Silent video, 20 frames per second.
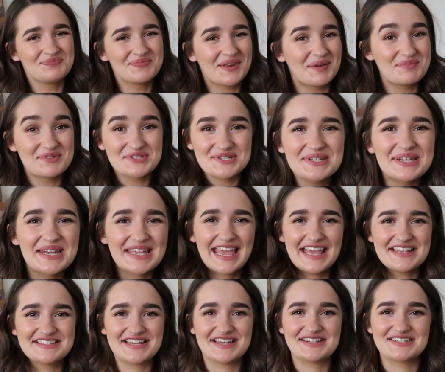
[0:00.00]
I'm just gonna
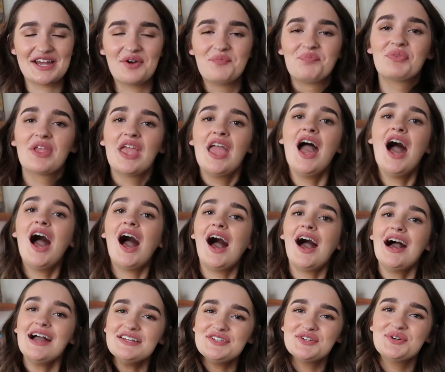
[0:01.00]
get sat down.
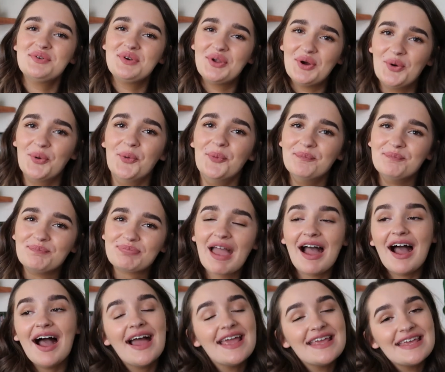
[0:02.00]
I don't own.
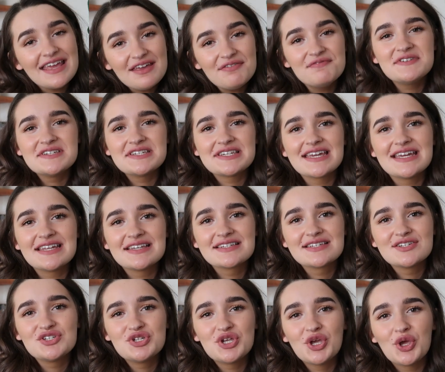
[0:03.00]
I gifted
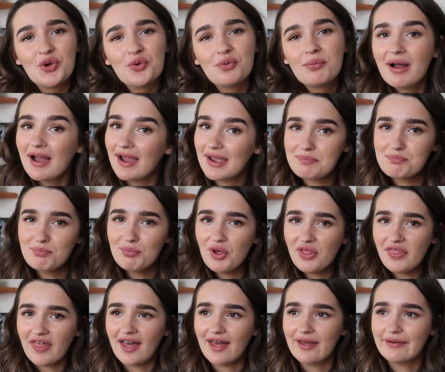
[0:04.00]
it to my
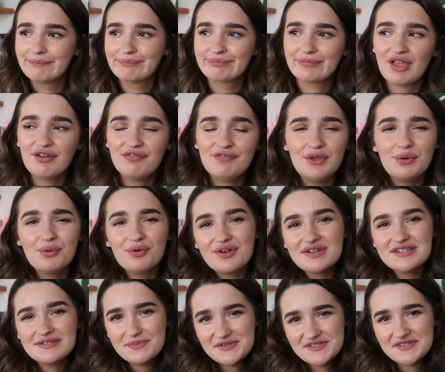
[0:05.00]
mother a few
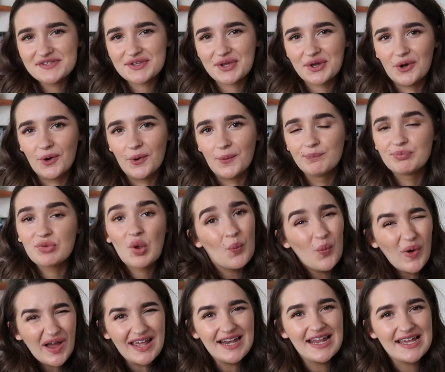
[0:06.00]
Christmases ago,
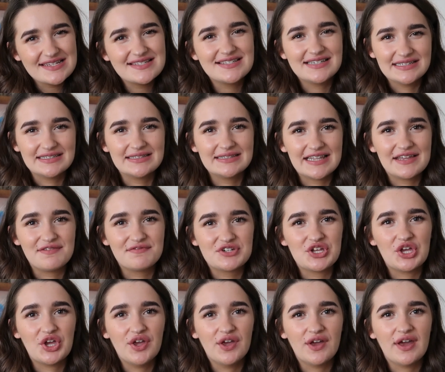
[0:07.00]
while I still lived
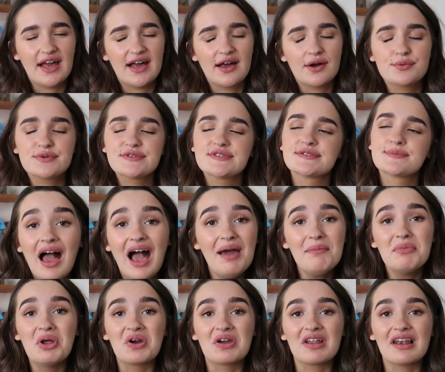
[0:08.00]
at her house.
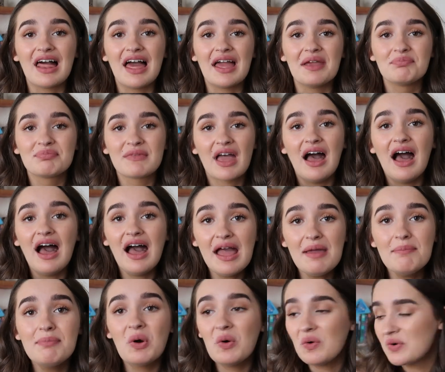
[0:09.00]
I'm not gonna lie.
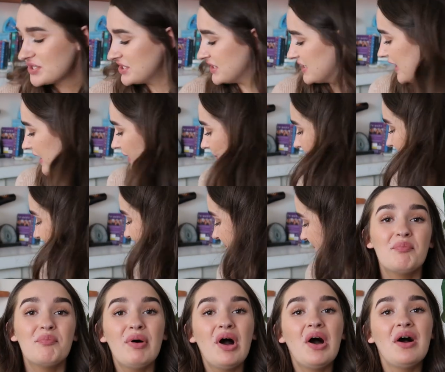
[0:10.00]
I bought it
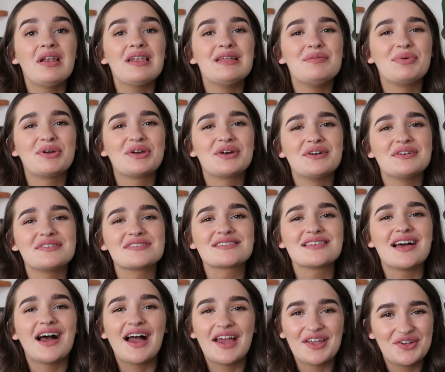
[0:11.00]
partly because
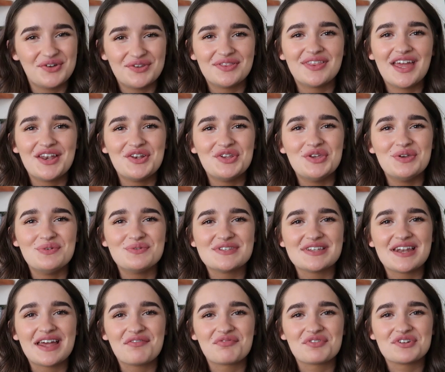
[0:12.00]
I could then use
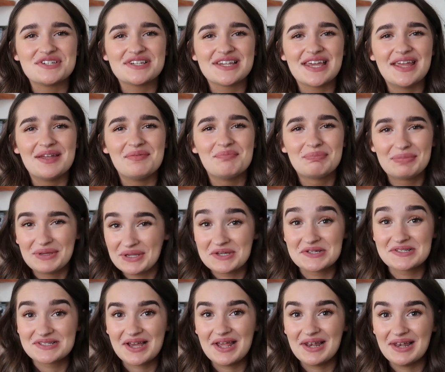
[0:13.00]
it every day
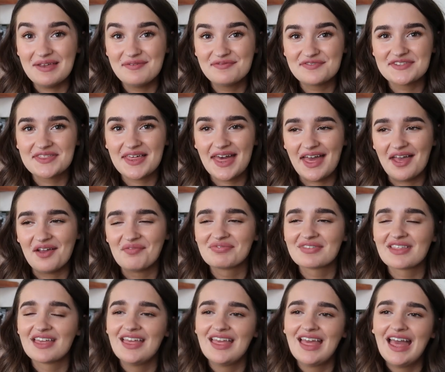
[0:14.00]
because I lived there.
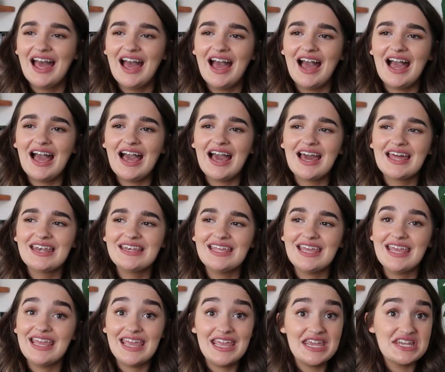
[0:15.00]
And
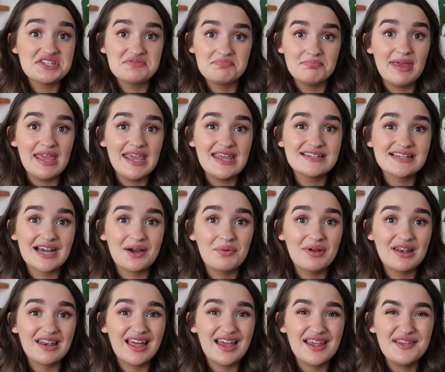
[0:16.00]
it made
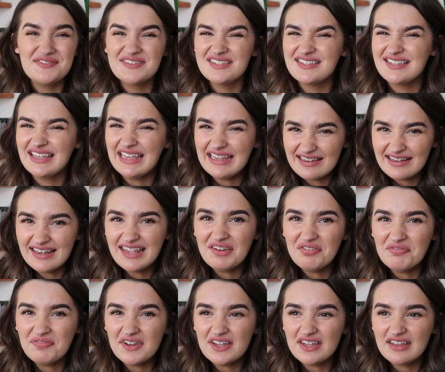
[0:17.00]
our lives
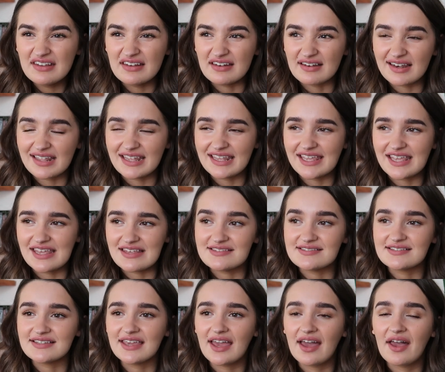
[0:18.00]
significantly
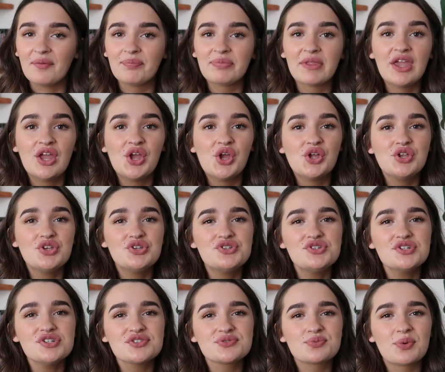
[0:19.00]
easier.
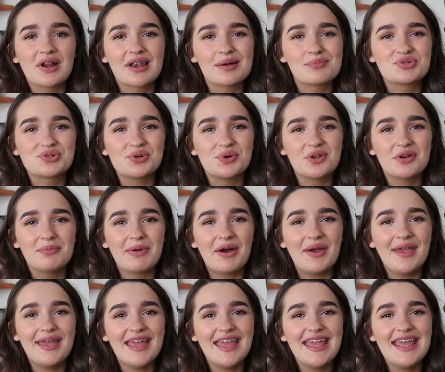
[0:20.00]
Just while I'm talking
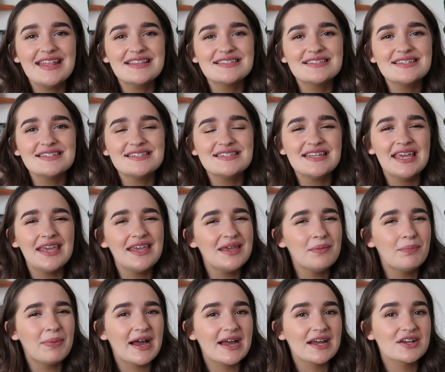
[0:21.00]
about it, it's a tea
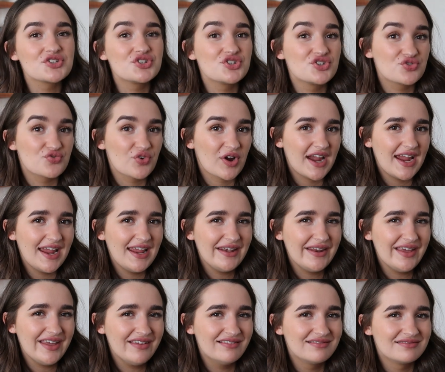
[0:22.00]
bag
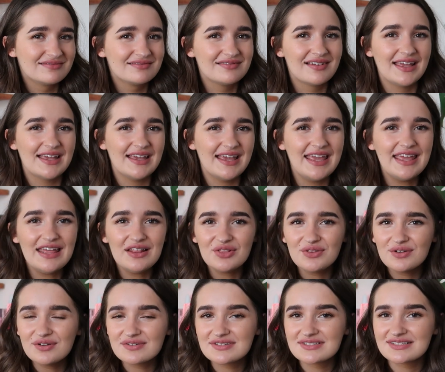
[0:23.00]
strainer. It
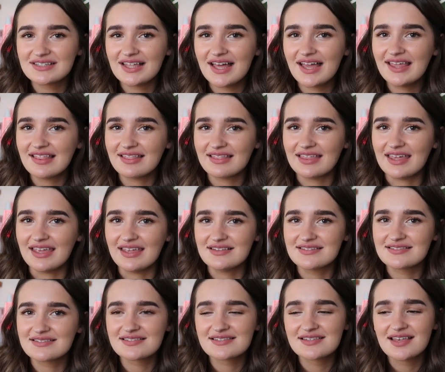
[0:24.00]
looks like
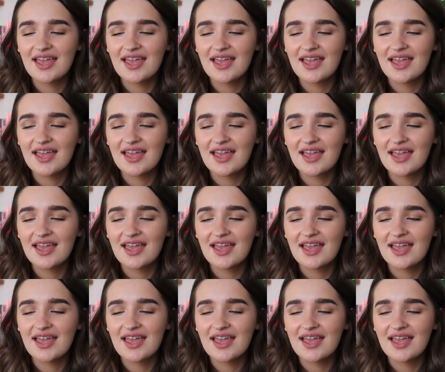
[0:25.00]
this.